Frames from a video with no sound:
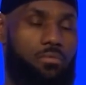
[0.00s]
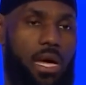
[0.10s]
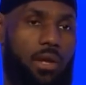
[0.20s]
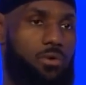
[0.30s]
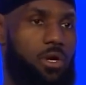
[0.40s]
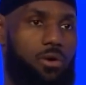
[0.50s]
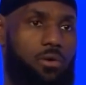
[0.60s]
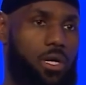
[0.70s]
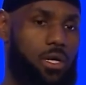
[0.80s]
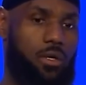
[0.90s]
I don't
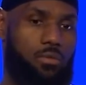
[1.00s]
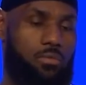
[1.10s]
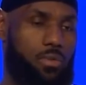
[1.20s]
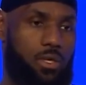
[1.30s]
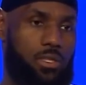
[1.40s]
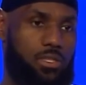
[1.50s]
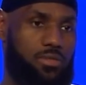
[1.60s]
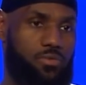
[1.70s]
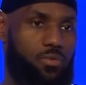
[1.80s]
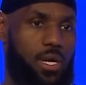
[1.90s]
know,
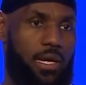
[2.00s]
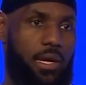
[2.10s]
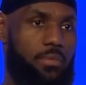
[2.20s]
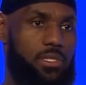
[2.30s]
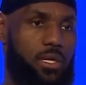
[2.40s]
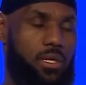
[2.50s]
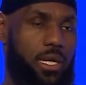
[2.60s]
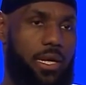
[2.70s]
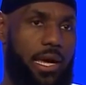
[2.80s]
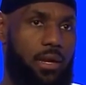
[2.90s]
because when I came into the
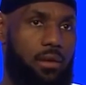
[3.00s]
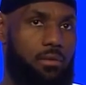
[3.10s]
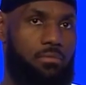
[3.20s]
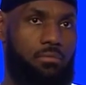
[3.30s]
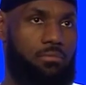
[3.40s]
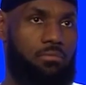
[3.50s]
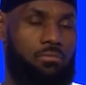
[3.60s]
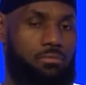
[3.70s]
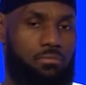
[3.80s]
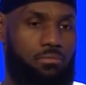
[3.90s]
league, I didn't
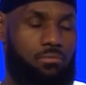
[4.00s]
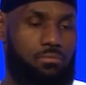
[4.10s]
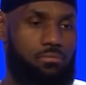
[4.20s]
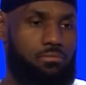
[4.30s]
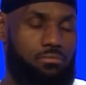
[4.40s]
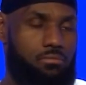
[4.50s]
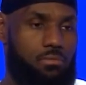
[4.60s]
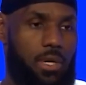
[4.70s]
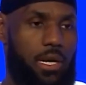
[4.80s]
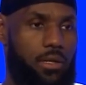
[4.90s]

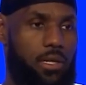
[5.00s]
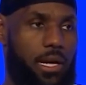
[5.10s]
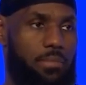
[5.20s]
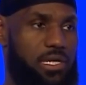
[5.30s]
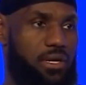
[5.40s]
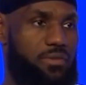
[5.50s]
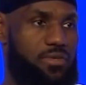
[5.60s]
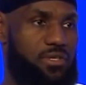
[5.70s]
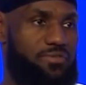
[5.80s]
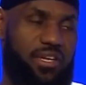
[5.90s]
look at
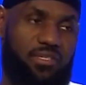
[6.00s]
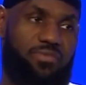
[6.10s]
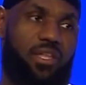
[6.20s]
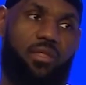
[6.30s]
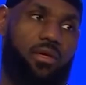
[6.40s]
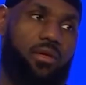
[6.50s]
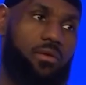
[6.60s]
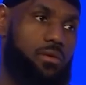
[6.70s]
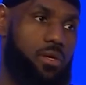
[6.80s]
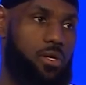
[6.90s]
myself as the face of
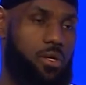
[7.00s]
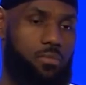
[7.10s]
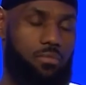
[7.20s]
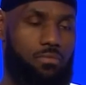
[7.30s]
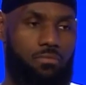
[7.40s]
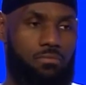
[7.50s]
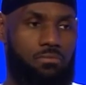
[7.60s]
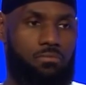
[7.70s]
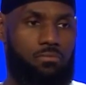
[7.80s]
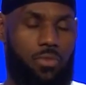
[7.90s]
anything.
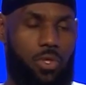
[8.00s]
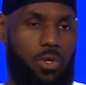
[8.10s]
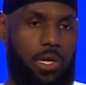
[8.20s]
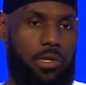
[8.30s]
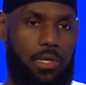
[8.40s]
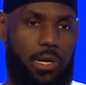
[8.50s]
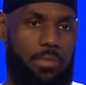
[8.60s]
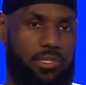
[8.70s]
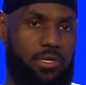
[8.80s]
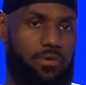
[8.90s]
You know, I didn't look at
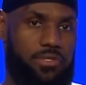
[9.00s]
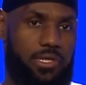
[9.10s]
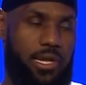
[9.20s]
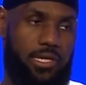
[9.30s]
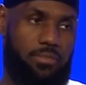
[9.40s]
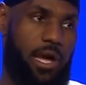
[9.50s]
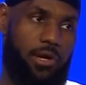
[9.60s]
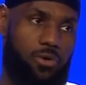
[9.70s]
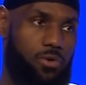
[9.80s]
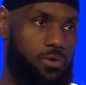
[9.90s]
myself as the next
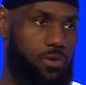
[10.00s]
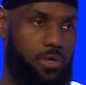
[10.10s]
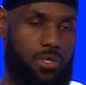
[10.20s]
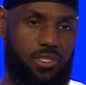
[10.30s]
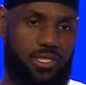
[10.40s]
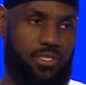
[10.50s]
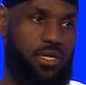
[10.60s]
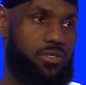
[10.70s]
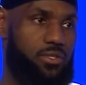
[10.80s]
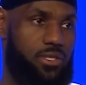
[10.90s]
Michael or the
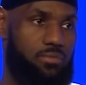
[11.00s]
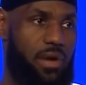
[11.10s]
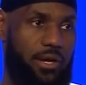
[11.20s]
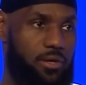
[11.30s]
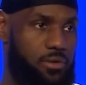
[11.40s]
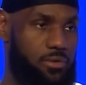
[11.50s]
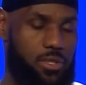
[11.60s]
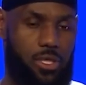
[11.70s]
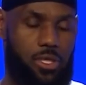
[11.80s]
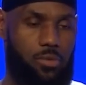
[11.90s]
successor to
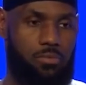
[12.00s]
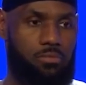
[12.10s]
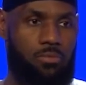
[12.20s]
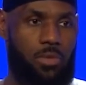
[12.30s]
Michael.